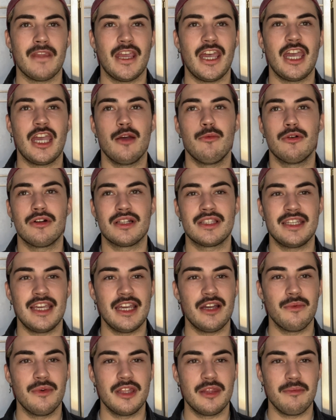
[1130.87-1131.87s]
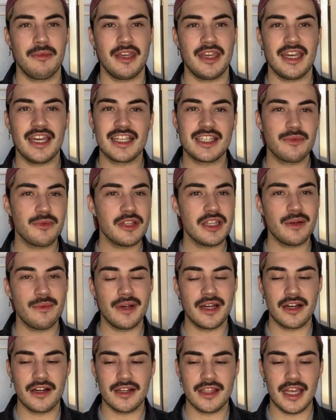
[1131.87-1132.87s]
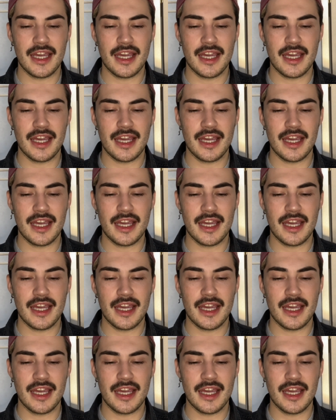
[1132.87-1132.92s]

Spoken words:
able to take with me. It's really weird.